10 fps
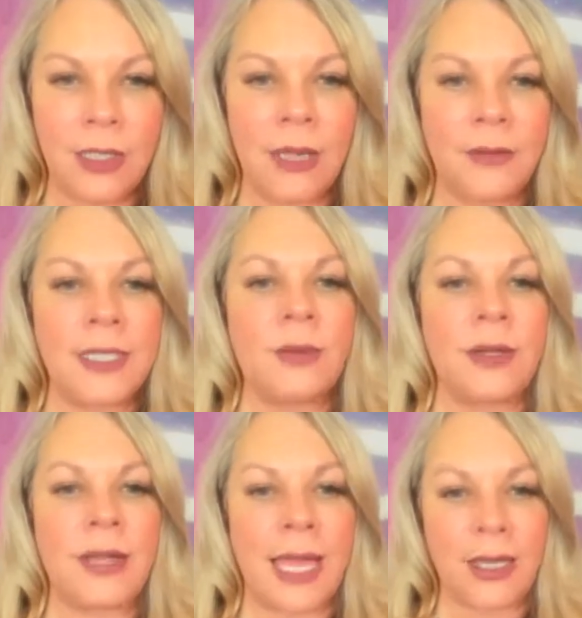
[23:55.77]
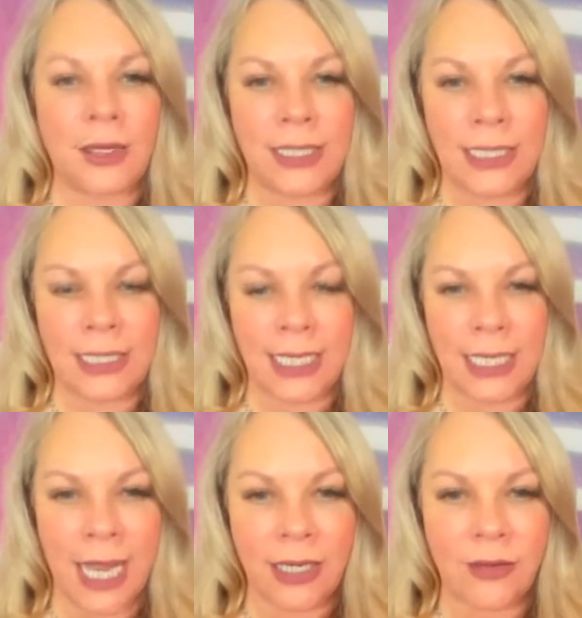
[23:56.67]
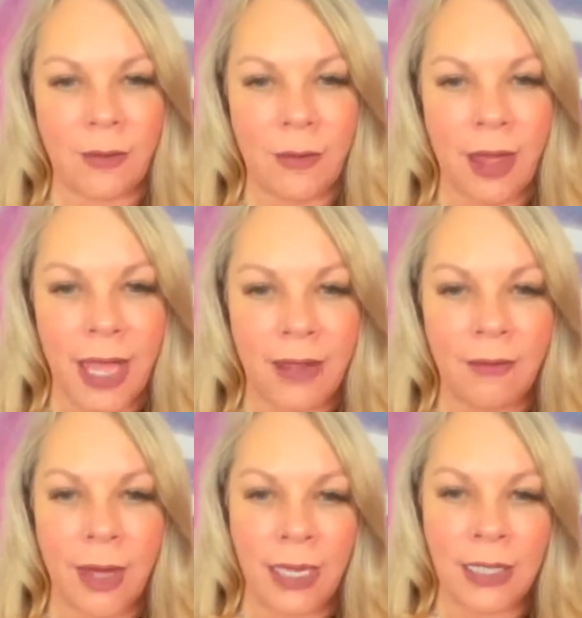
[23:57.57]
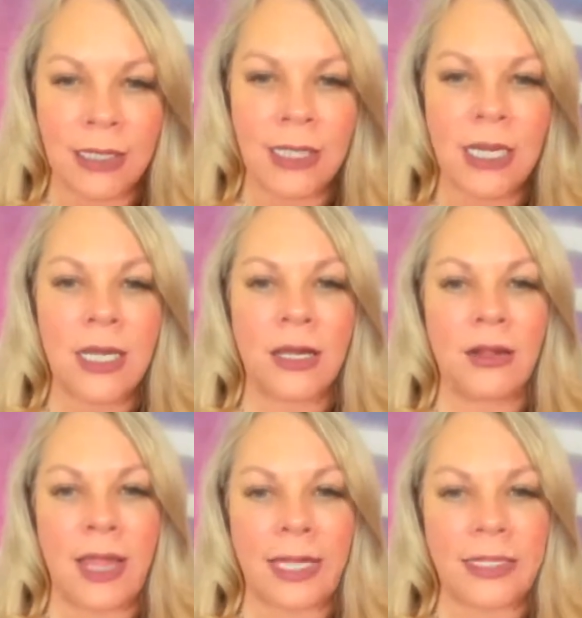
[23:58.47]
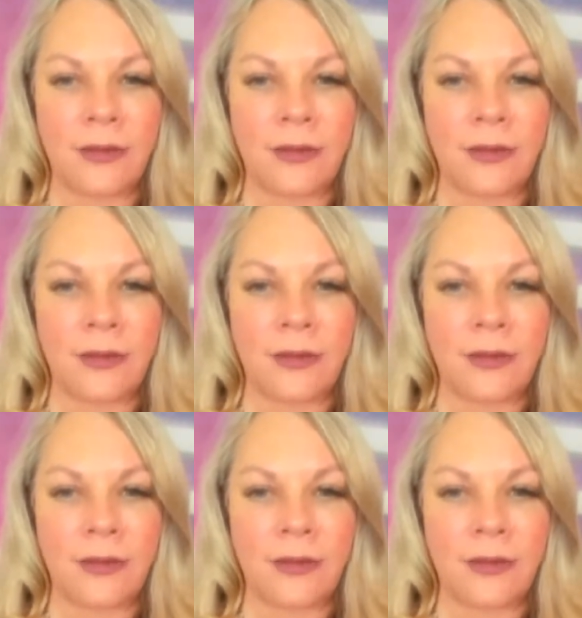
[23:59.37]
This will allow you to disconnect from the hive mind, collective